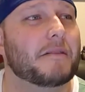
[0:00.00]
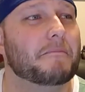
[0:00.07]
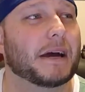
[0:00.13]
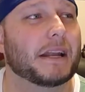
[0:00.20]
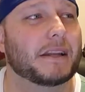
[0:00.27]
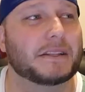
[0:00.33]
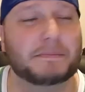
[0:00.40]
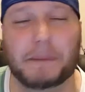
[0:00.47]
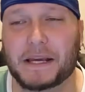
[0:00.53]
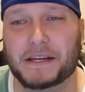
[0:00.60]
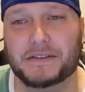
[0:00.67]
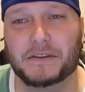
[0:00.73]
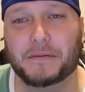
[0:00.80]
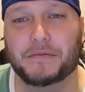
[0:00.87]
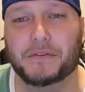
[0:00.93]
But it's
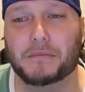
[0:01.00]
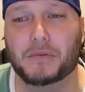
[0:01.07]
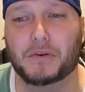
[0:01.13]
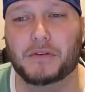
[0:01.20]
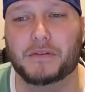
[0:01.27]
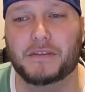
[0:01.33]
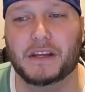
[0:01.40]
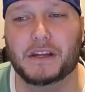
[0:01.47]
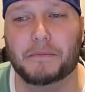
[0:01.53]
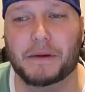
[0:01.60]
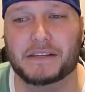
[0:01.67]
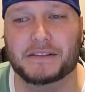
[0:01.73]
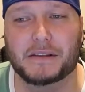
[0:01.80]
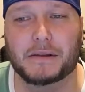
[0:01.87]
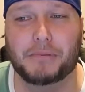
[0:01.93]
based off of the movie. You
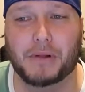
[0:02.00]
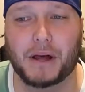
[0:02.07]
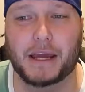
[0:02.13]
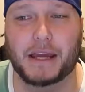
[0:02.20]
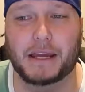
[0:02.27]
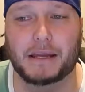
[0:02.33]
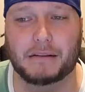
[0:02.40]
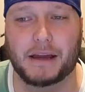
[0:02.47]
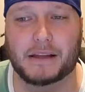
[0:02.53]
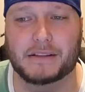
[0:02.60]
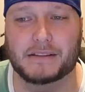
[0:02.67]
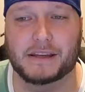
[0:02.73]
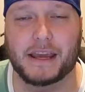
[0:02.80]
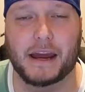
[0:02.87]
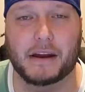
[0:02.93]
basically play
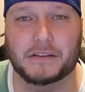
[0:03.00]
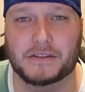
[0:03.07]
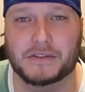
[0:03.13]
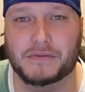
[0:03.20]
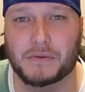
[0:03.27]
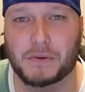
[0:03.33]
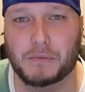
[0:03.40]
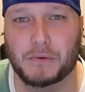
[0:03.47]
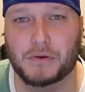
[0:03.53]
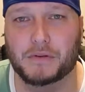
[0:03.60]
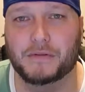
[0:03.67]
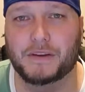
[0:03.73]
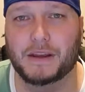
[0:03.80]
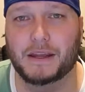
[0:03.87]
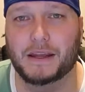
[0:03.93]
as the characters from the
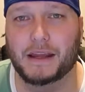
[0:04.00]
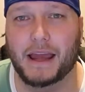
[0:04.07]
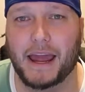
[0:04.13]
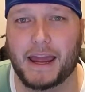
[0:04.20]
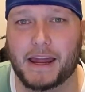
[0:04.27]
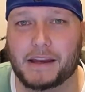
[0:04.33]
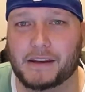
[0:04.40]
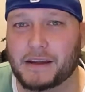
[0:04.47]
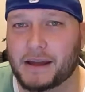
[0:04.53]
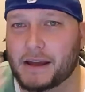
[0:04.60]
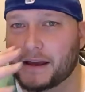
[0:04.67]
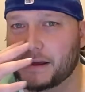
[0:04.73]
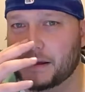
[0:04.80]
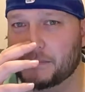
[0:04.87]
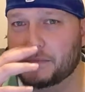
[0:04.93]
movie, and
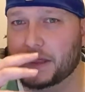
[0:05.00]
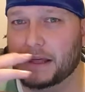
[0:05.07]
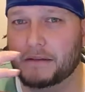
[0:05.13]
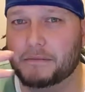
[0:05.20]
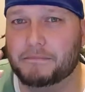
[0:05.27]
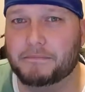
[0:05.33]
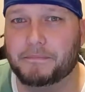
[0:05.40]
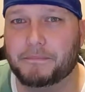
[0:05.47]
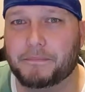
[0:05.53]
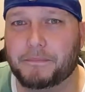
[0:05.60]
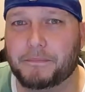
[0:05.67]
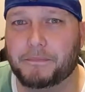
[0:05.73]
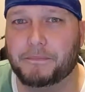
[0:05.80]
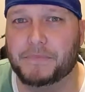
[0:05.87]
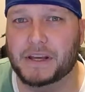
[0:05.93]

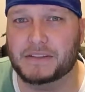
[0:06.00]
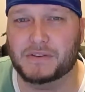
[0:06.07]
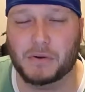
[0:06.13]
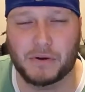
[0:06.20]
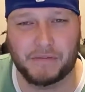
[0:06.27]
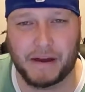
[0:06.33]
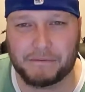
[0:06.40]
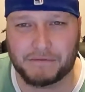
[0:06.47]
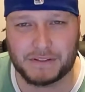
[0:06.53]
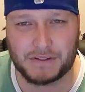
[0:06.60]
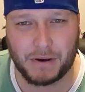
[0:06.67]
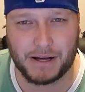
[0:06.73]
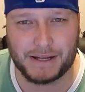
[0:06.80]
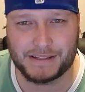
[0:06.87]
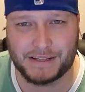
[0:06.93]
they sort of
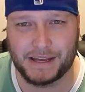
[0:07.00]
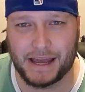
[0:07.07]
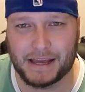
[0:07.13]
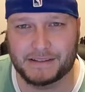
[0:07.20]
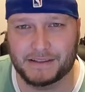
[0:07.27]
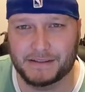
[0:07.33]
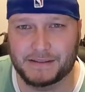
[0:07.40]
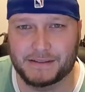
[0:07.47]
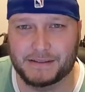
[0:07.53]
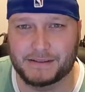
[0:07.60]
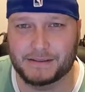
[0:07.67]
advertise it as it